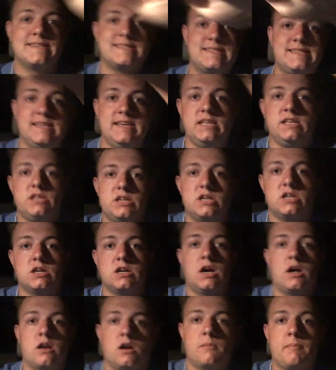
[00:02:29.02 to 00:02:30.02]
senior
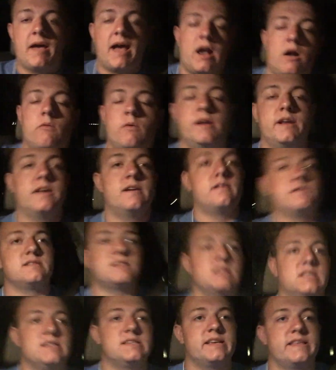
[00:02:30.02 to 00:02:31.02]
on our back windows,
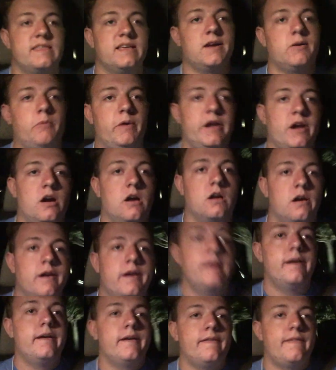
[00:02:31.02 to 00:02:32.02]
at least I think we are.
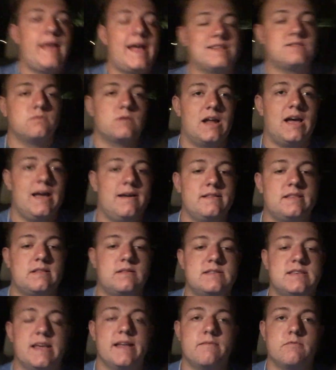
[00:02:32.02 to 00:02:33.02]
That's what I
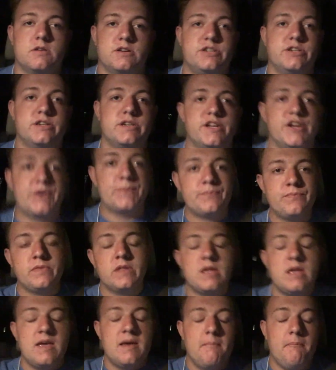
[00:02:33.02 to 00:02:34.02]
said we should do.
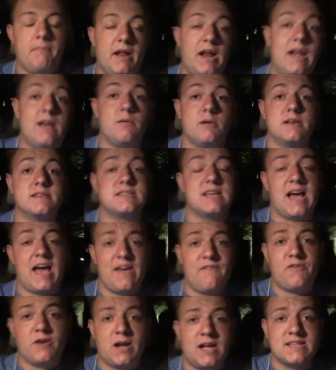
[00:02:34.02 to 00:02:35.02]
But anyways, I
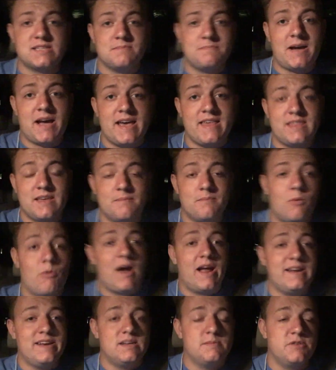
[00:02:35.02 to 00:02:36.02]
forgot to buy them.
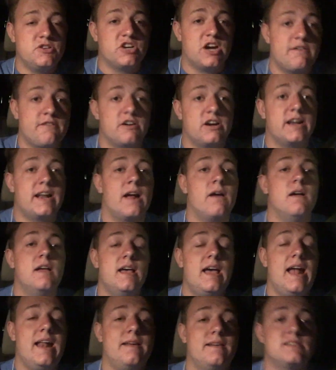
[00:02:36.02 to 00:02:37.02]
I need to be driving right now.
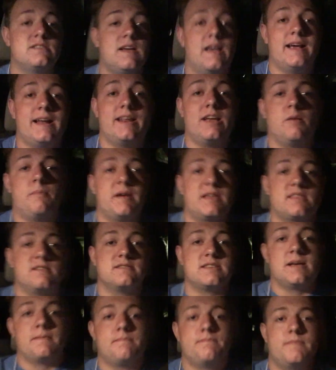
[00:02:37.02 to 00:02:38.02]
Anyway, so I gotta go pick those
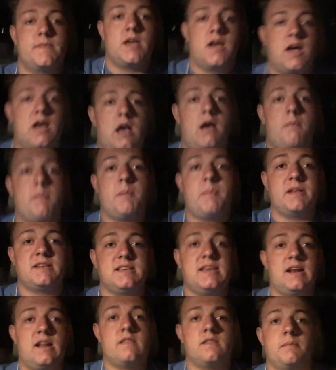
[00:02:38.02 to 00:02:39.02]
up. I'm about to
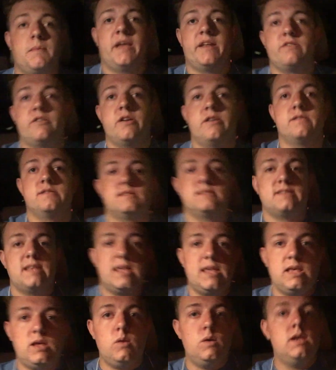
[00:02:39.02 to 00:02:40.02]
get on the main road,
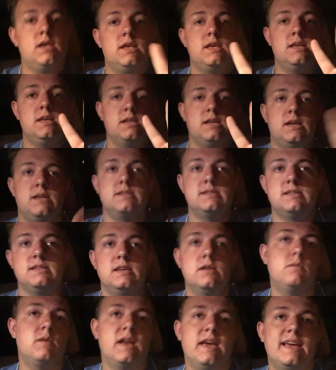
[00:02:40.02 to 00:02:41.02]
so I'll see
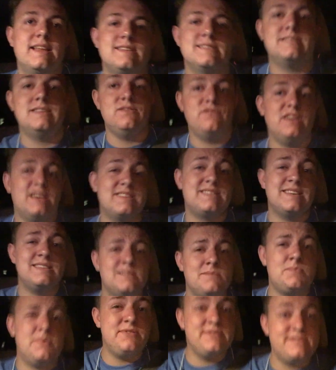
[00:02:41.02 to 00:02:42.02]
you when I get to CVS, I
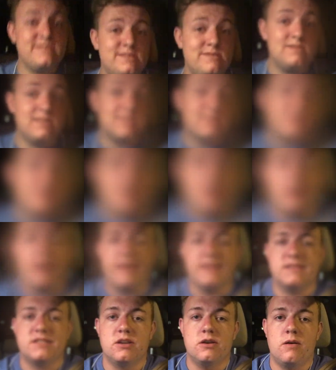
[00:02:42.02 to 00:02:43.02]
suppose. Let's go shopping. All
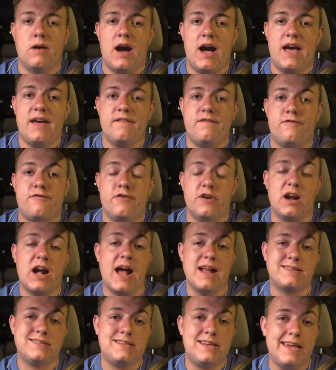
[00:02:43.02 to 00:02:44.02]
right, so I
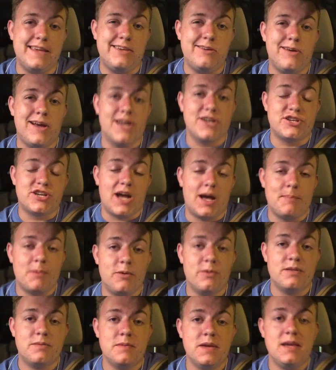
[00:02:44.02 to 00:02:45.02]
forgot to take you guys
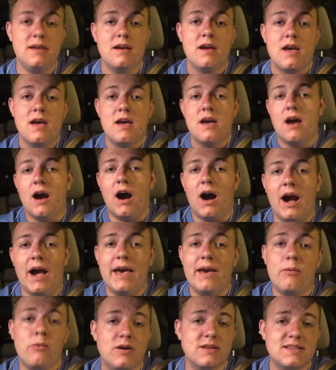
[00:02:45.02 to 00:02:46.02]
shopping with me.
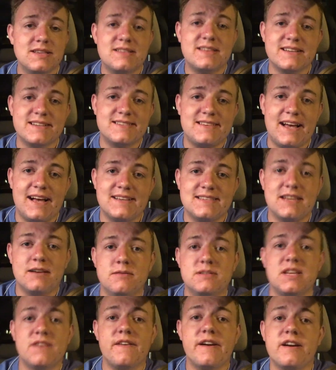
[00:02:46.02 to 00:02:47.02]
It was a success. It
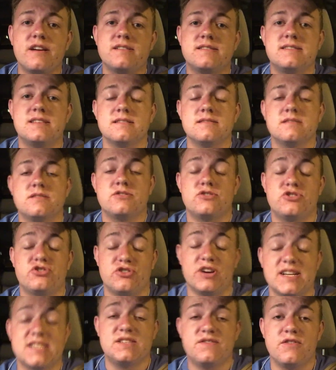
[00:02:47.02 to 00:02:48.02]
was a very
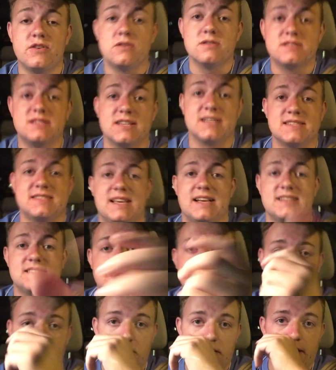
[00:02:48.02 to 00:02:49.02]
stressful
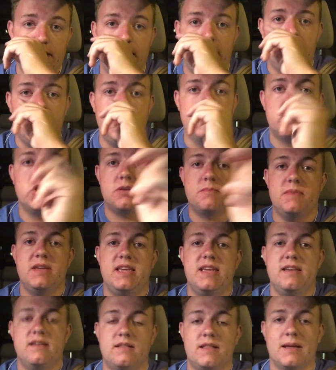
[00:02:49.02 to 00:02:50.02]
success, though. It took
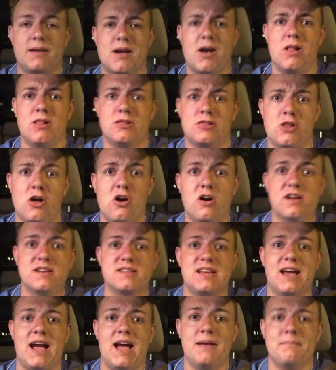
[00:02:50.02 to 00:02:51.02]
me like a long
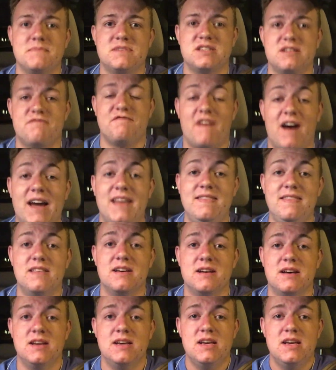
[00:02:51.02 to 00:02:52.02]
time to find
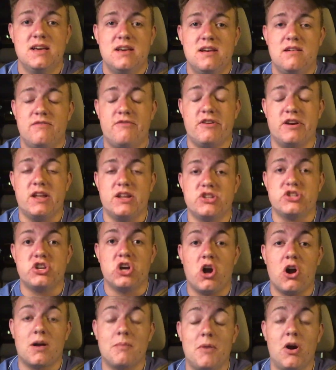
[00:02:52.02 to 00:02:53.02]
the frickin'
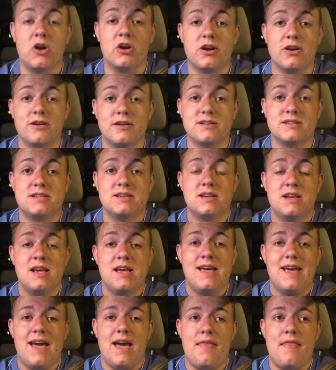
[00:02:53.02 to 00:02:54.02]
chalk markers,
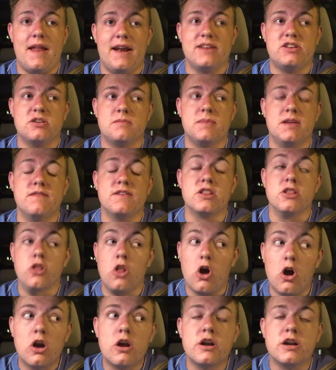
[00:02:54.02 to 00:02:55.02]
and then it took me even
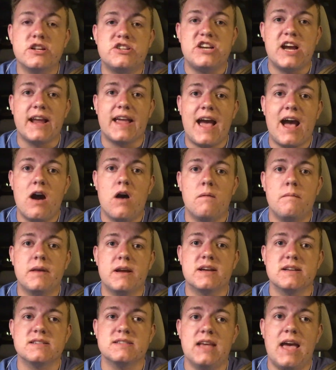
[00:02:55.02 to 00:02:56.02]
longer to check out
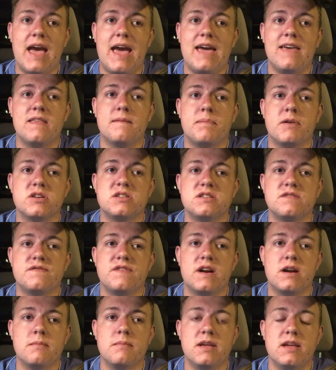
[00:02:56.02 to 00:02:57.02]
because A, the person in
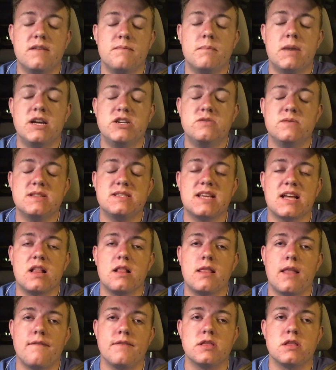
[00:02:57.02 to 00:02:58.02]
front of me, mind you, it's like
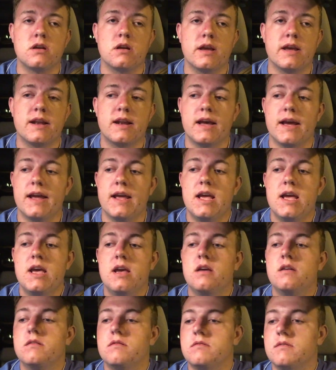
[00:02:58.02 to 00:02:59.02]
11:30 at night.
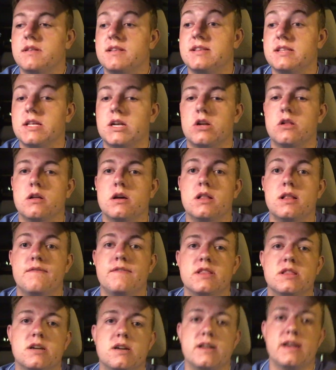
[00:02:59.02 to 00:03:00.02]
It's literally
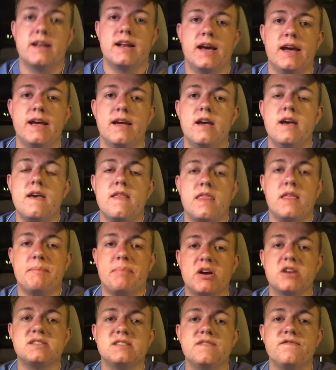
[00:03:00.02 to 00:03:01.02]
11:30 at night. The
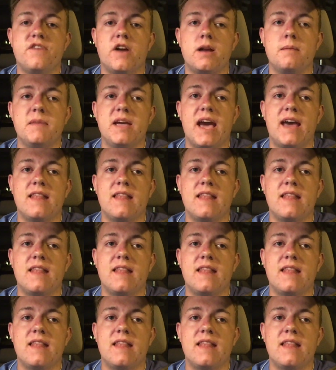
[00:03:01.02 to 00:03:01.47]
person in front of me